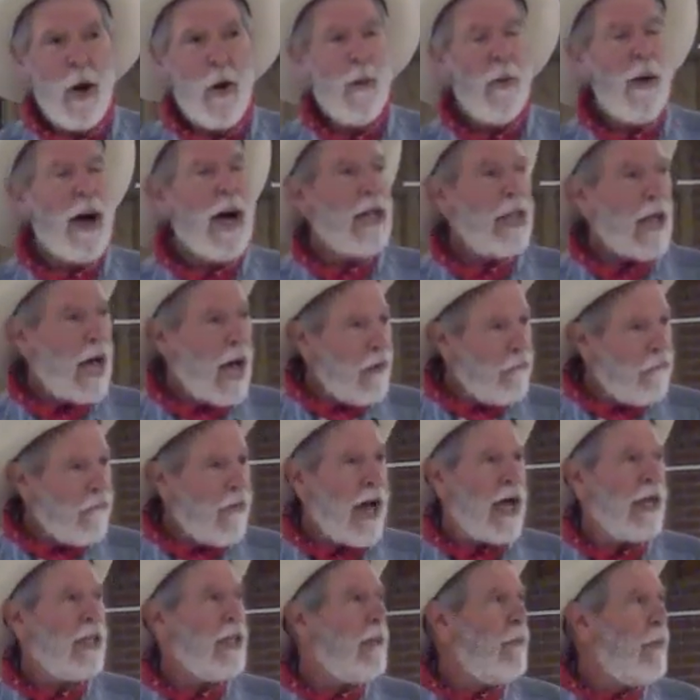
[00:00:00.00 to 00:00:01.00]
Well, I
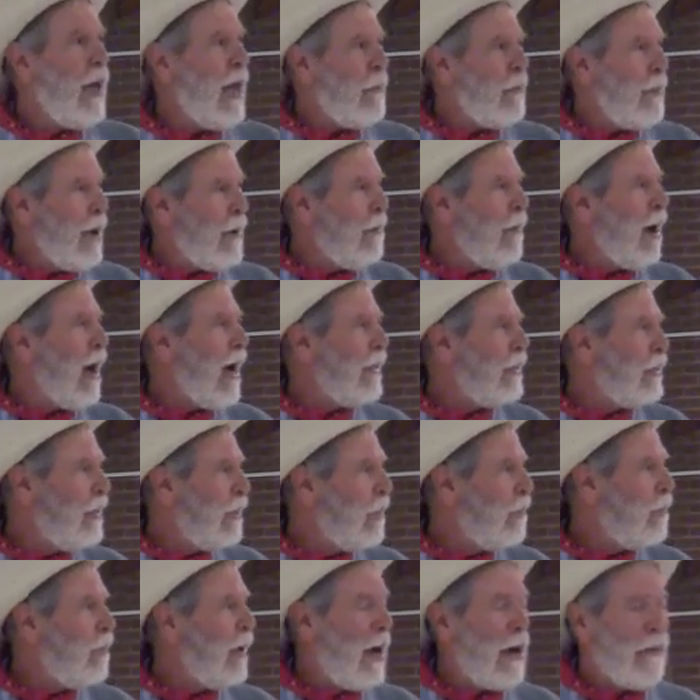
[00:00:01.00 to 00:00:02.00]
finally made my mind
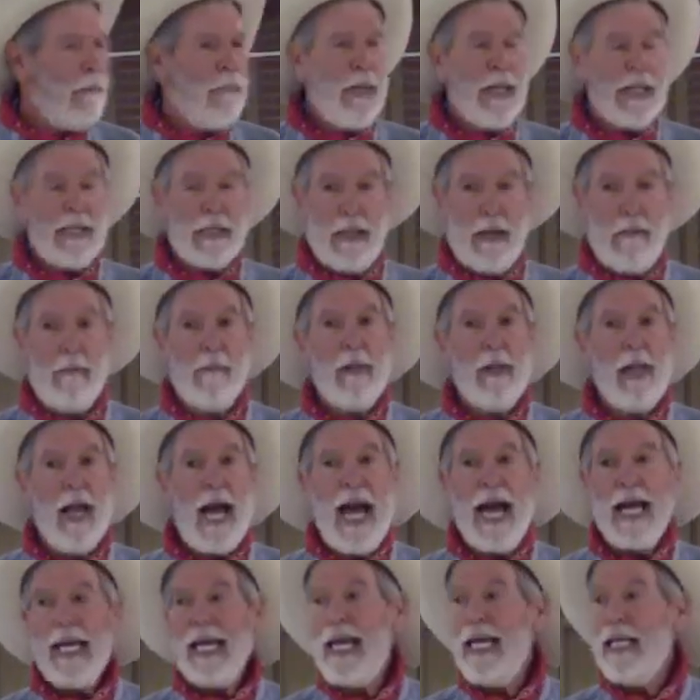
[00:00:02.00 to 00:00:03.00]
up. I picked a
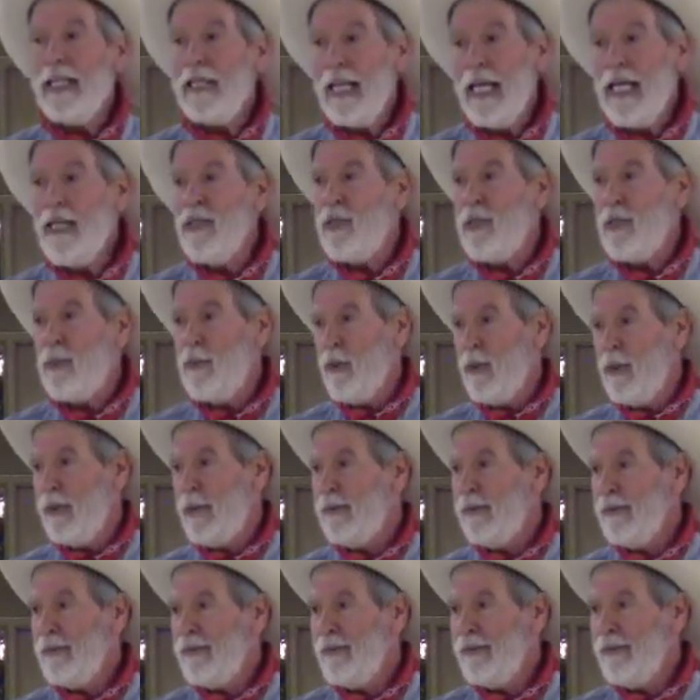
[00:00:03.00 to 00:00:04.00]
black and lacy one.
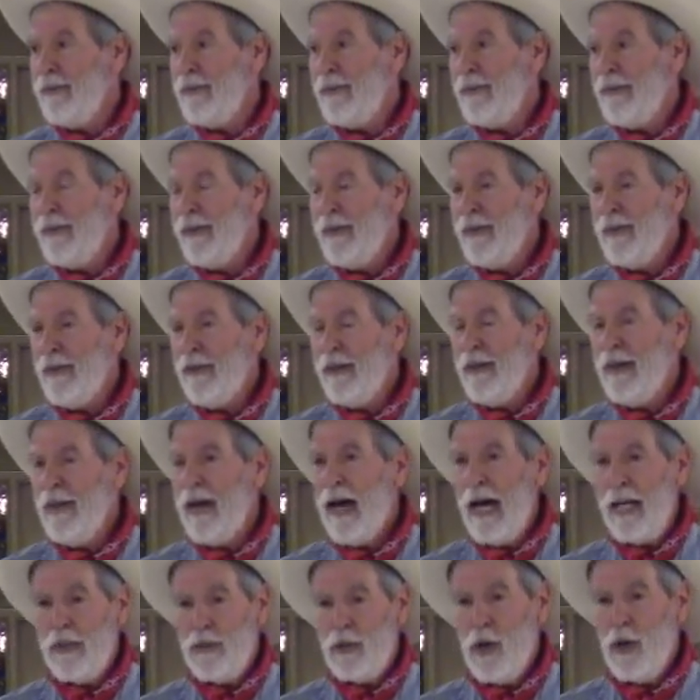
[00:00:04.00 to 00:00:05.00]

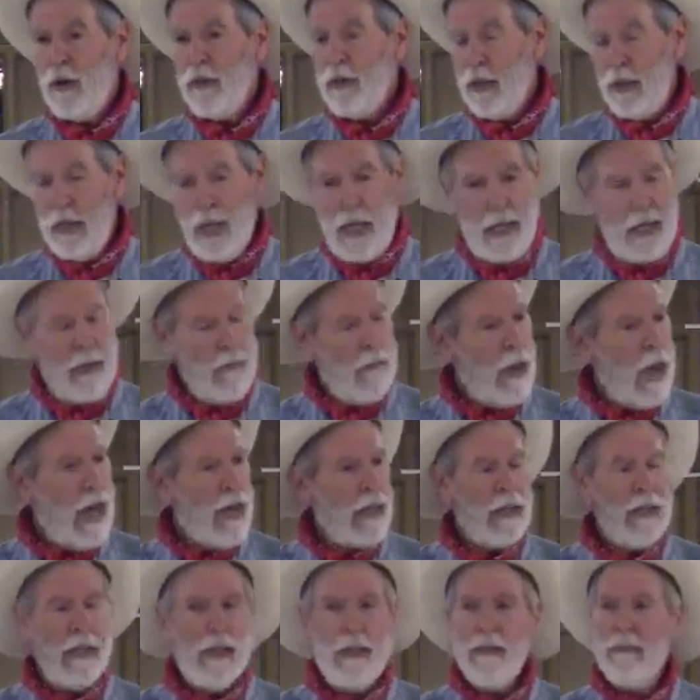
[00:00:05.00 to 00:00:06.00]
I told the lady,
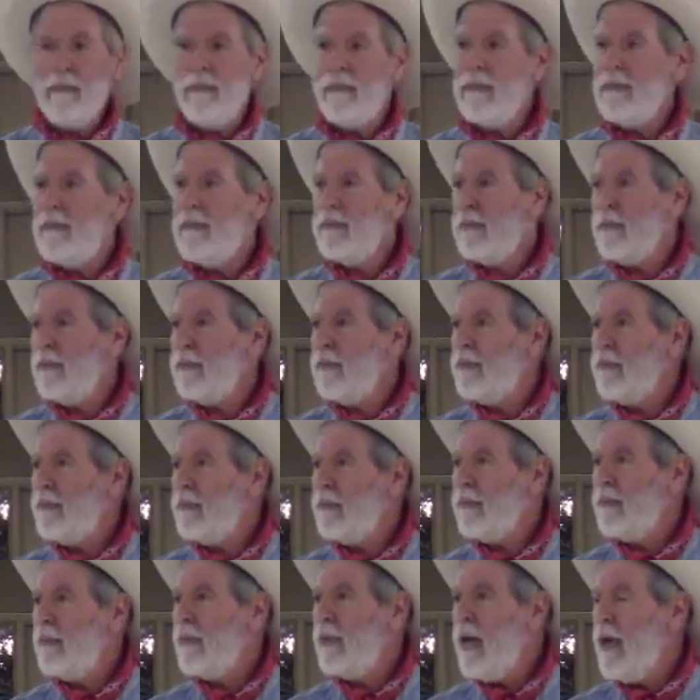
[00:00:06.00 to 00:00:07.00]
bag it up,
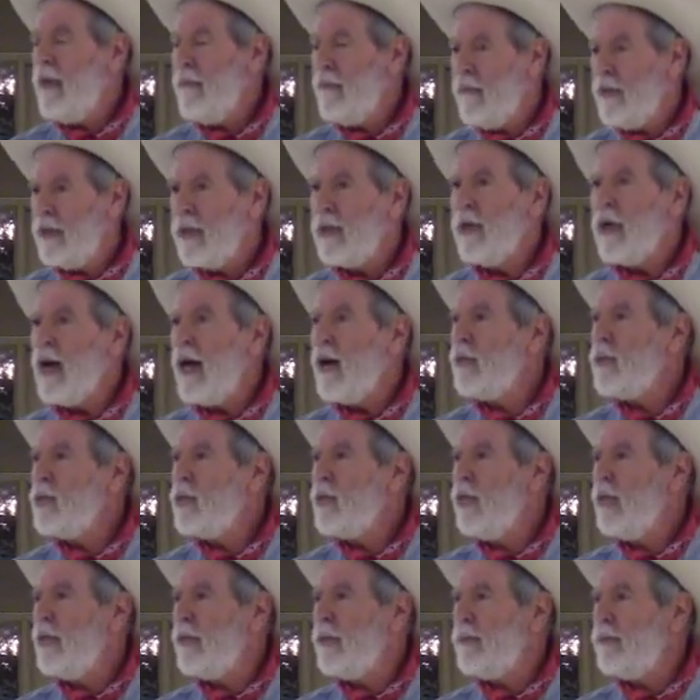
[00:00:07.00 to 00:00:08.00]
and figured I was
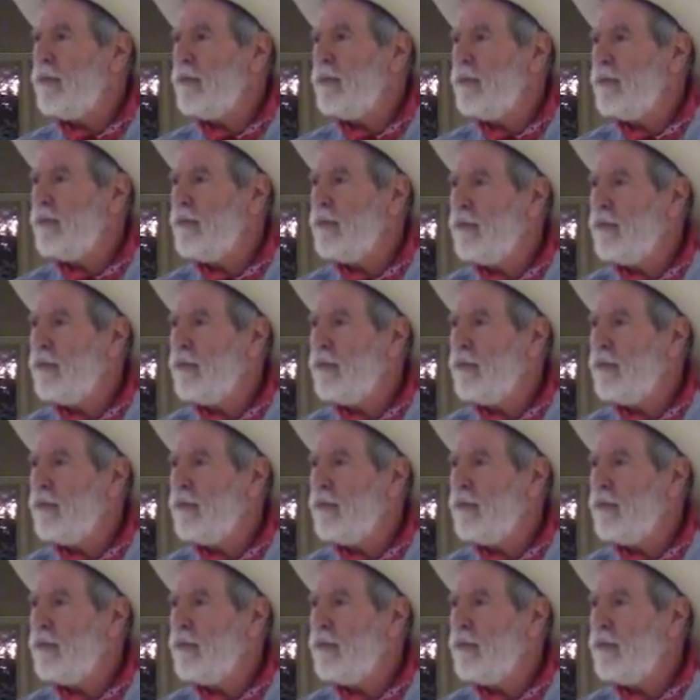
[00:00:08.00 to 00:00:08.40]
done.